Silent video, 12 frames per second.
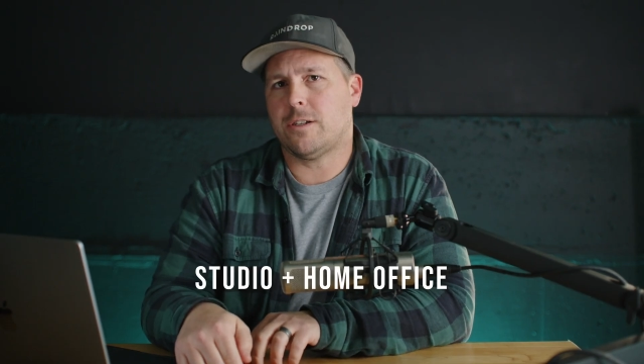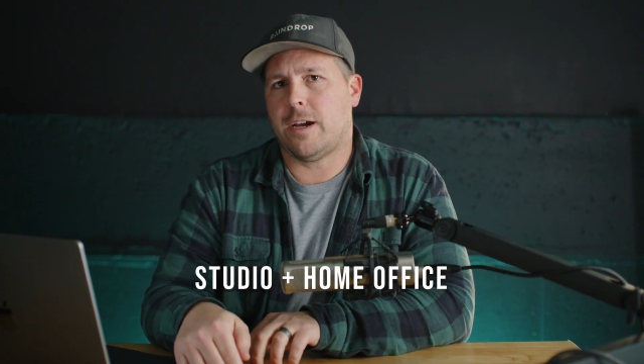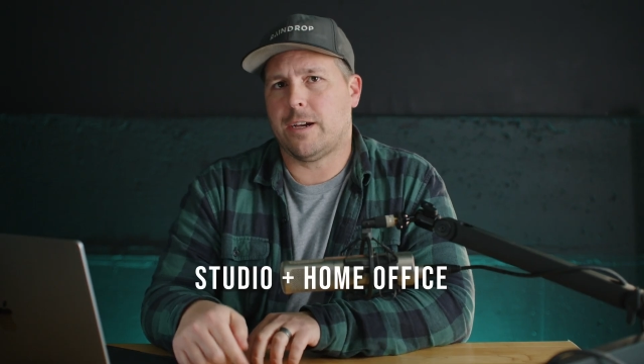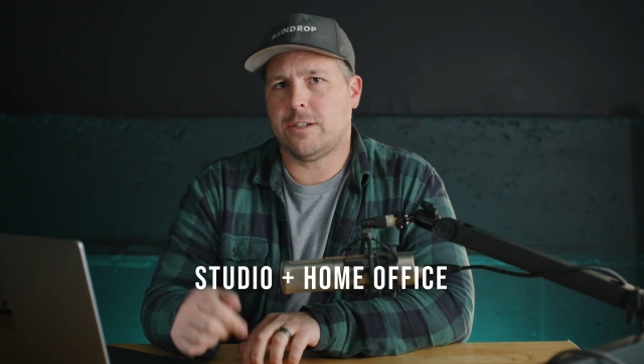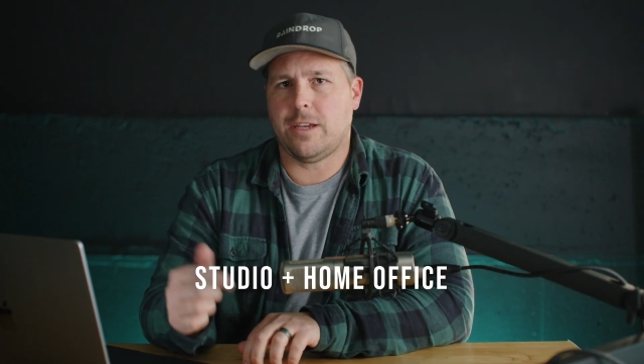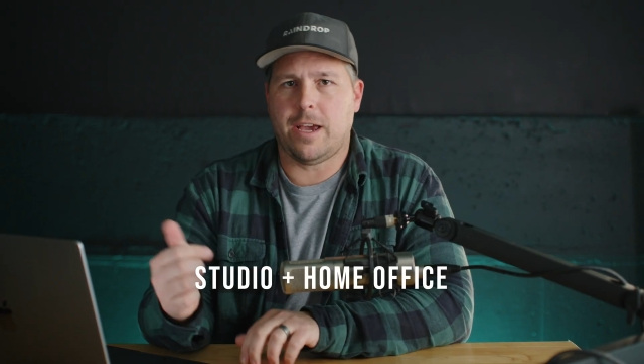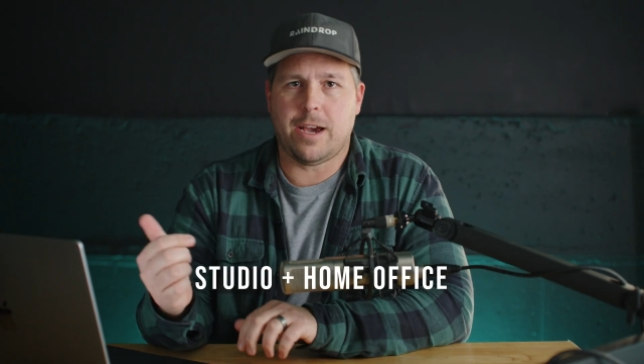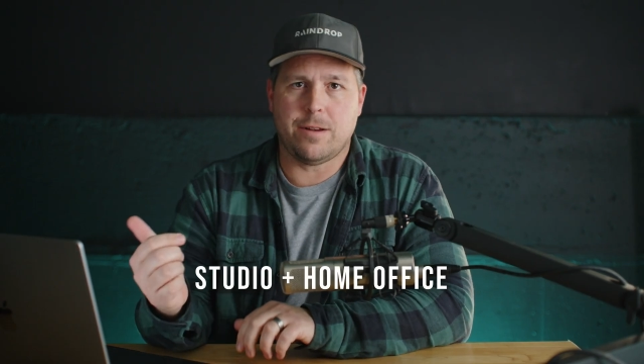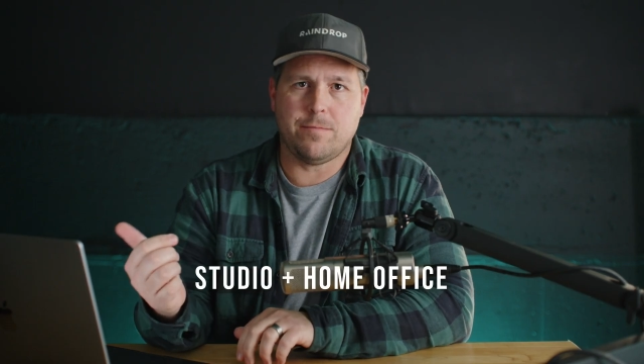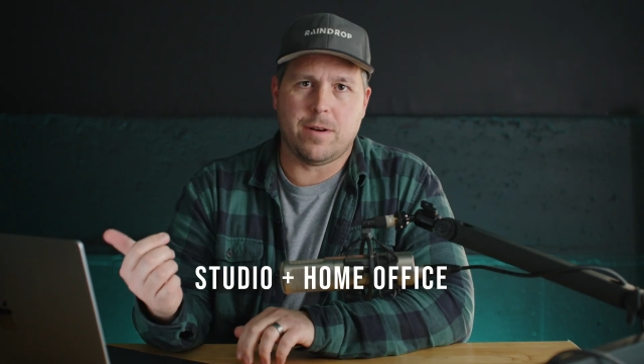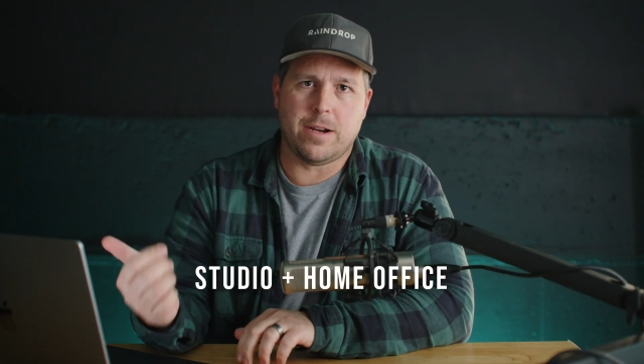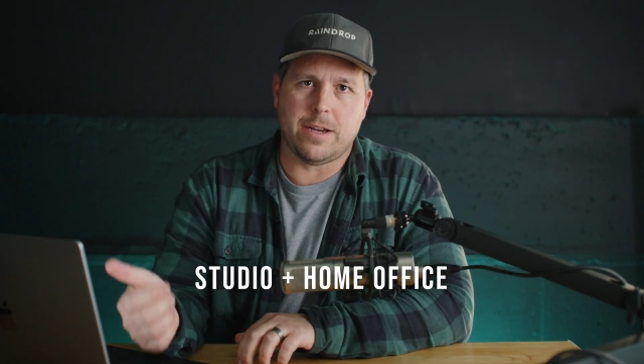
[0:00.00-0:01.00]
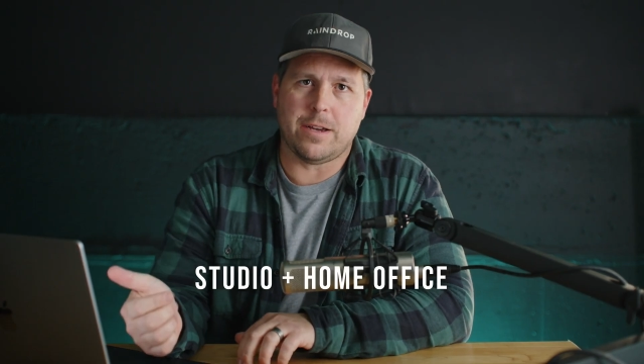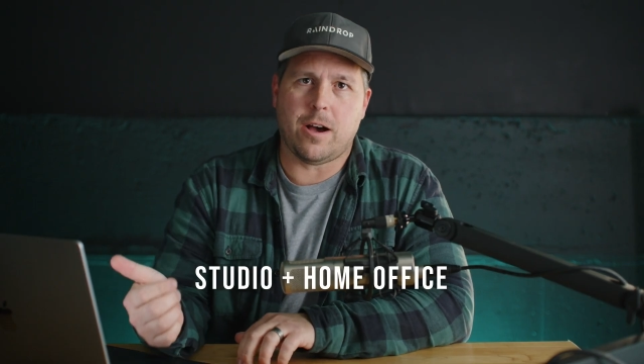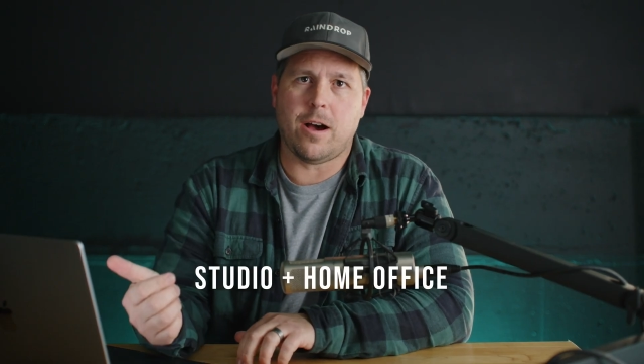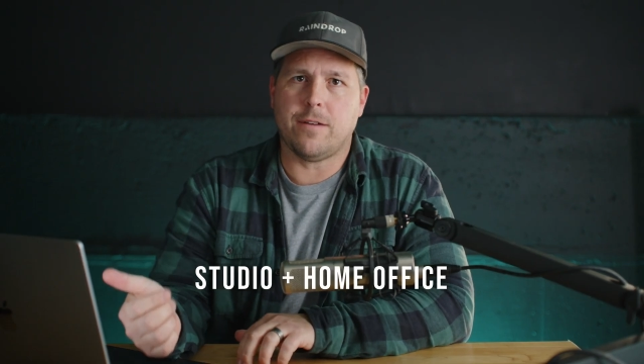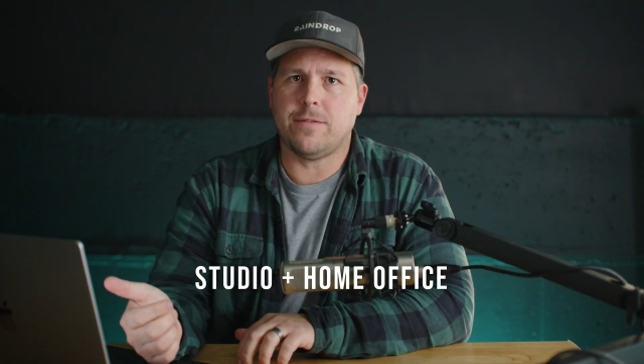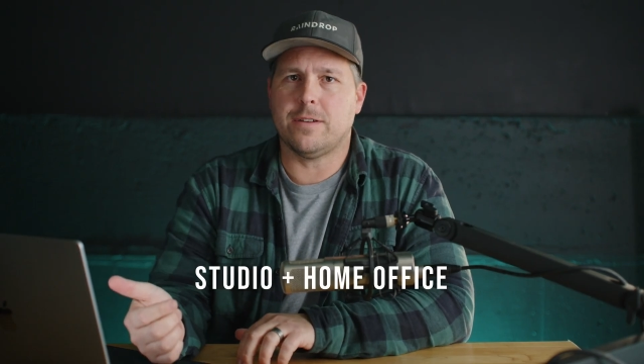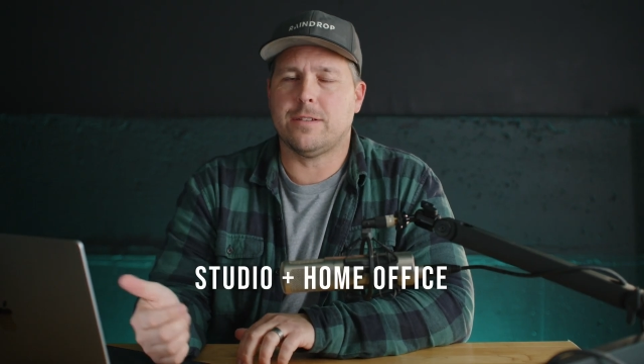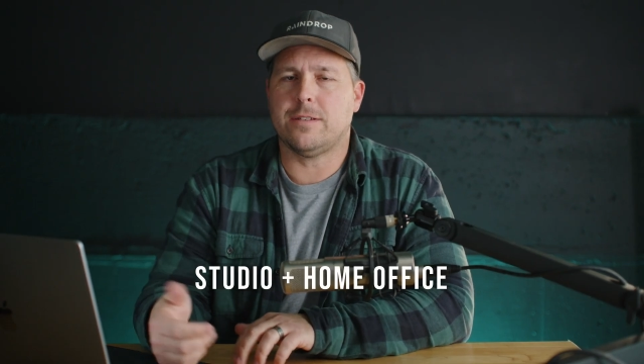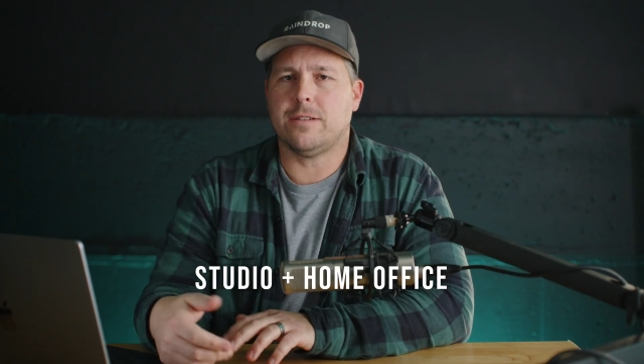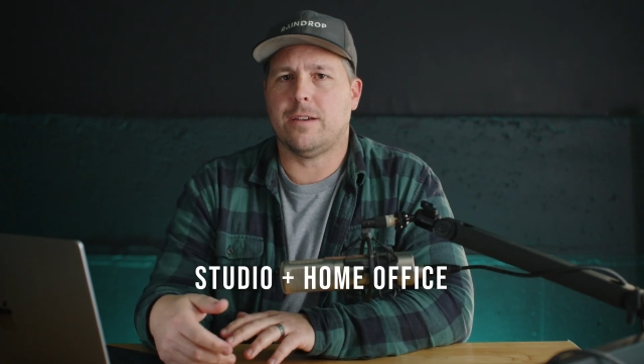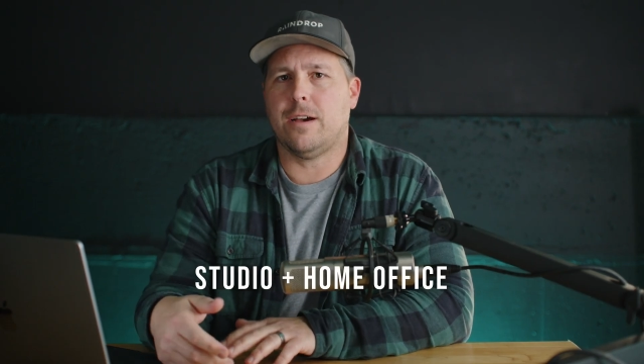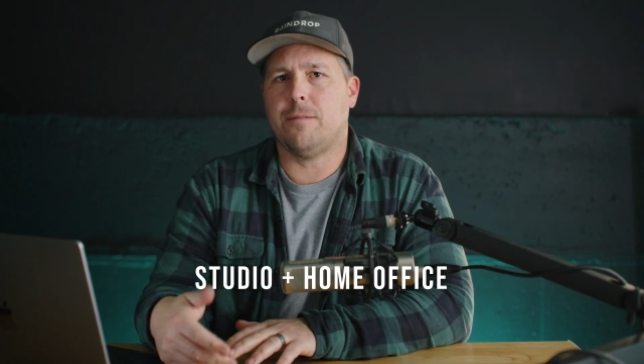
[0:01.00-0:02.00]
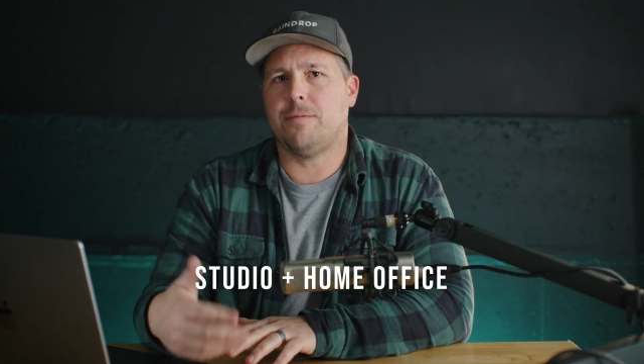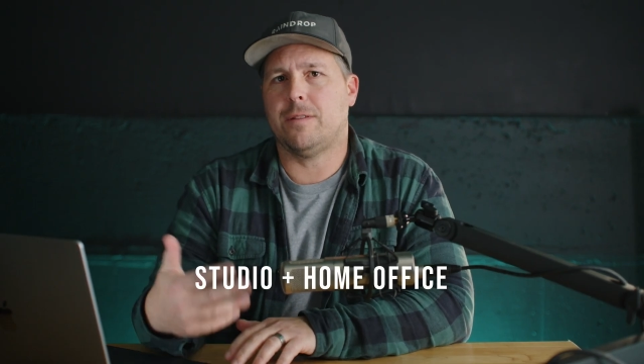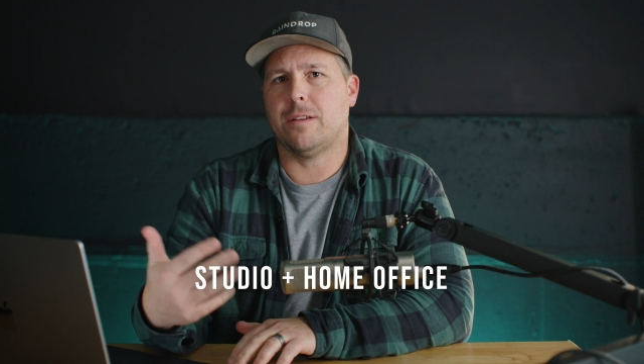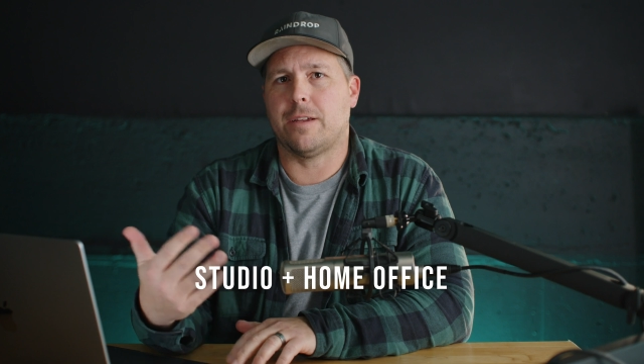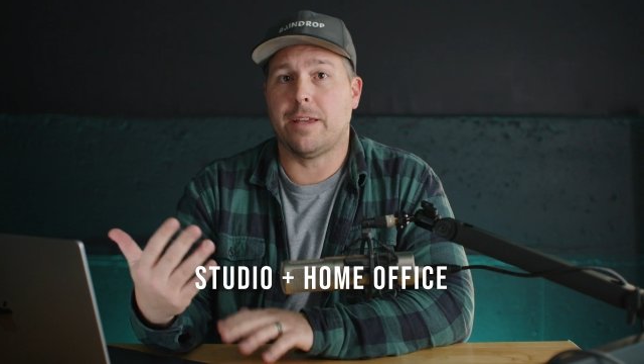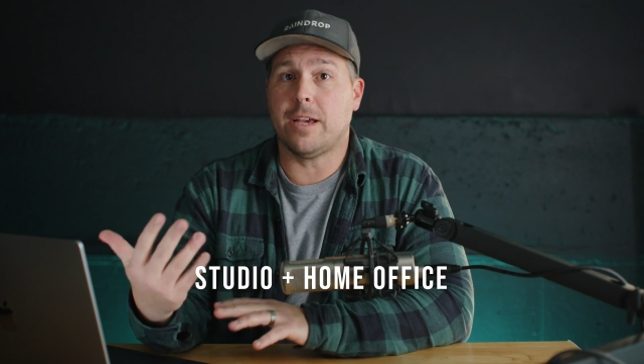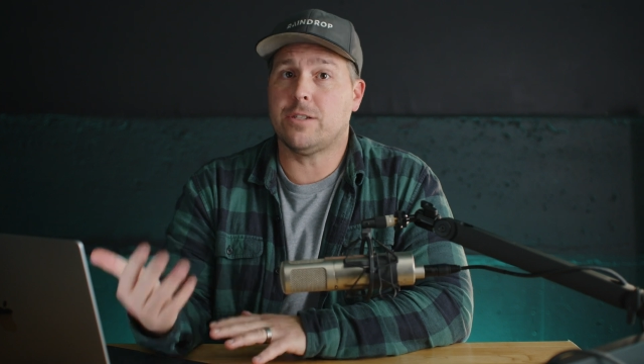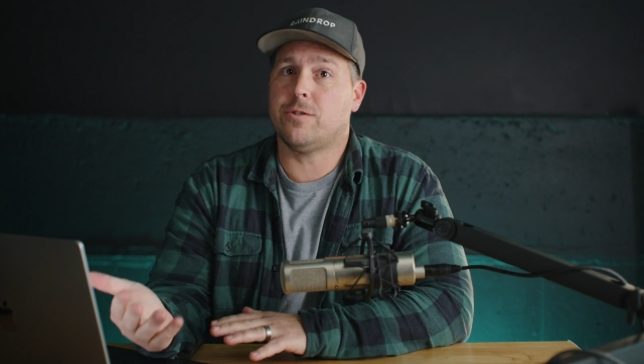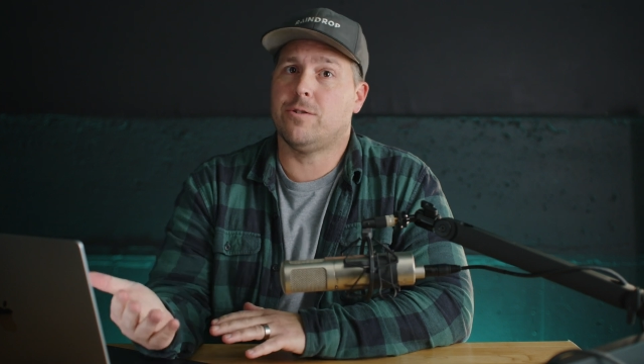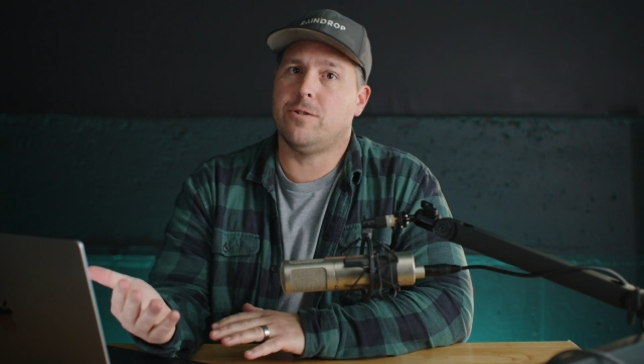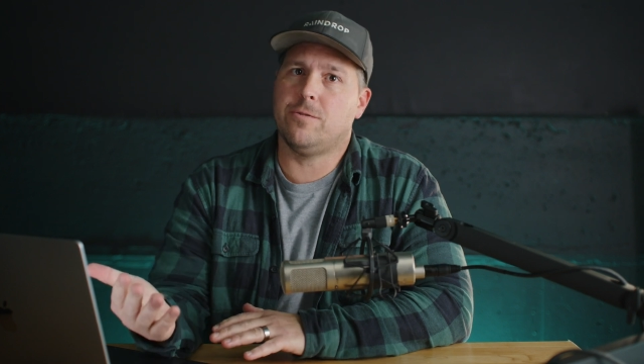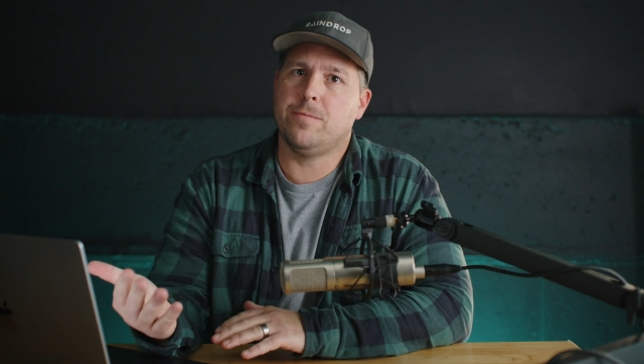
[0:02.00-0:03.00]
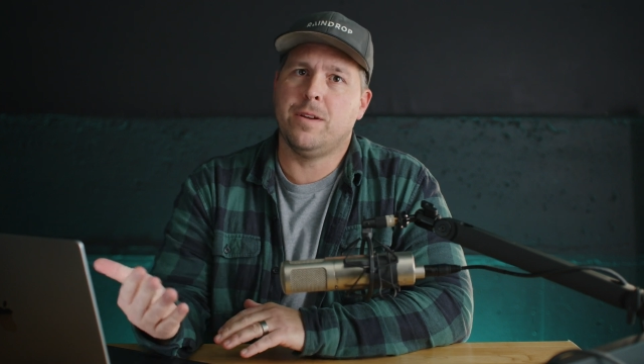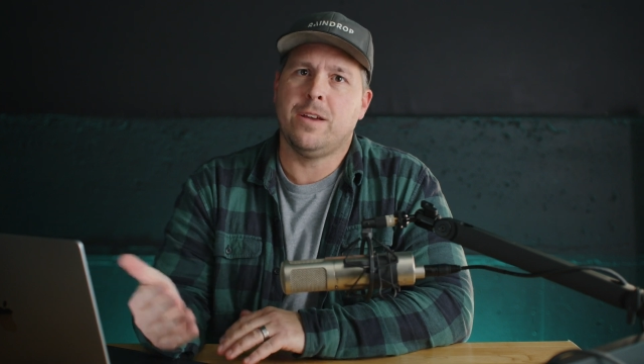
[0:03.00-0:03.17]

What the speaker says: I actually had my office up in the guest room.